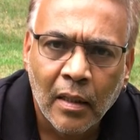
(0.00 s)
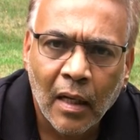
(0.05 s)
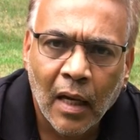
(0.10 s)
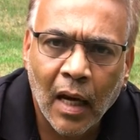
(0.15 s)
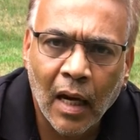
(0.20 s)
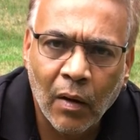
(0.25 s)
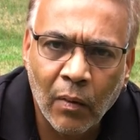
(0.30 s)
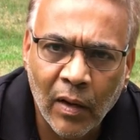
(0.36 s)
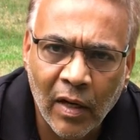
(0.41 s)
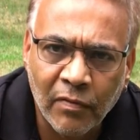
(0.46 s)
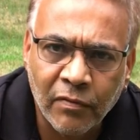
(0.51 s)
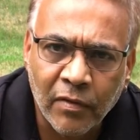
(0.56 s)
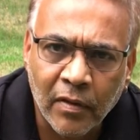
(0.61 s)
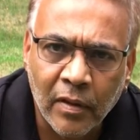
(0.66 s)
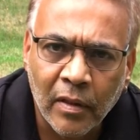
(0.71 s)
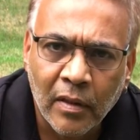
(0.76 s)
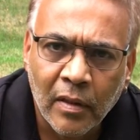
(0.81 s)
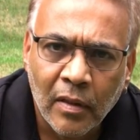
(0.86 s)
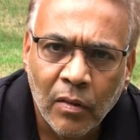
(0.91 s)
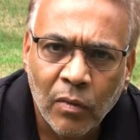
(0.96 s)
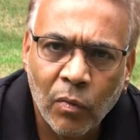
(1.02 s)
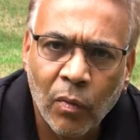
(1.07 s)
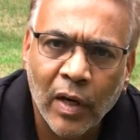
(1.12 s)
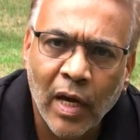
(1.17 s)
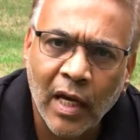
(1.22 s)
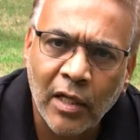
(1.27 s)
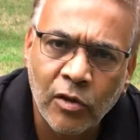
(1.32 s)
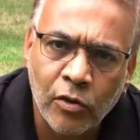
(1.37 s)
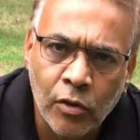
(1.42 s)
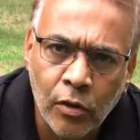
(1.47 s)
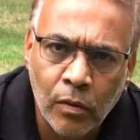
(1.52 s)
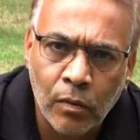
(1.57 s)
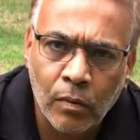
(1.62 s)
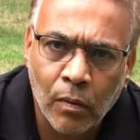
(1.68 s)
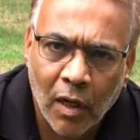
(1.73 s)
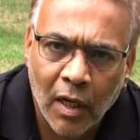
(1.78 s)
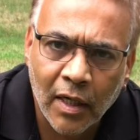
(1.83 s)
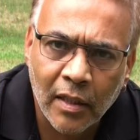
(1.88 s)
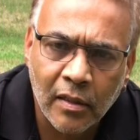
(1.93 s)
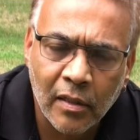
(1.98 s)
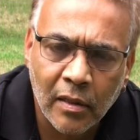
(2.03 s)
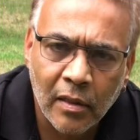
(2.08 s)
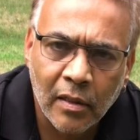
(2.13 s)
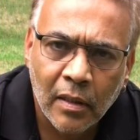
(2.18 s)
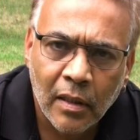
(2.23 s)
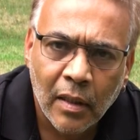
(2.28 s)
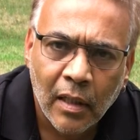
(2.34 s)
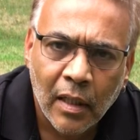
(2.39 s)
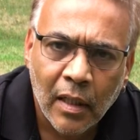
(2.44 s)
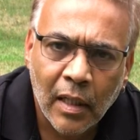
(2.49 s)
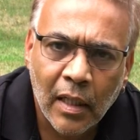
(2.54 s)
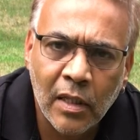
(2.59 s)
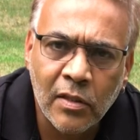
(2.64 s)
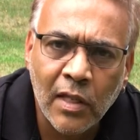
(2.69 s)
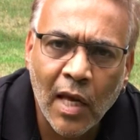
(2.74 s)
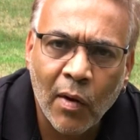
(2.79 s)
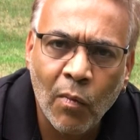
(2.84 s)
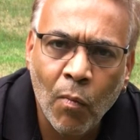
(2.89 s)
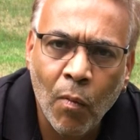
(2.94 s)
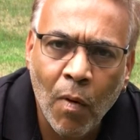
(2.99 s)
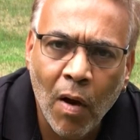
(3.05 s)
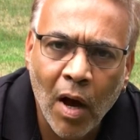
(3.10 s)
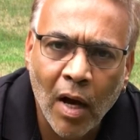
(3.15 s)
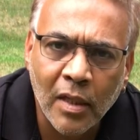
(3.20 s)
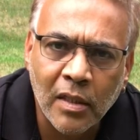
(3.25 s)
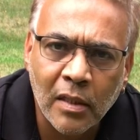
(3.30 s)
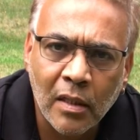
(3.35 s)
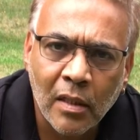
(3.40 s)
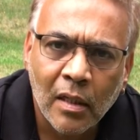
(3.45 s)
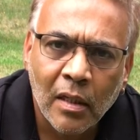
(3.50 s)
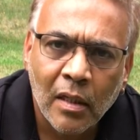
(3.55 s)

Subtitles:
However, what I do want is I want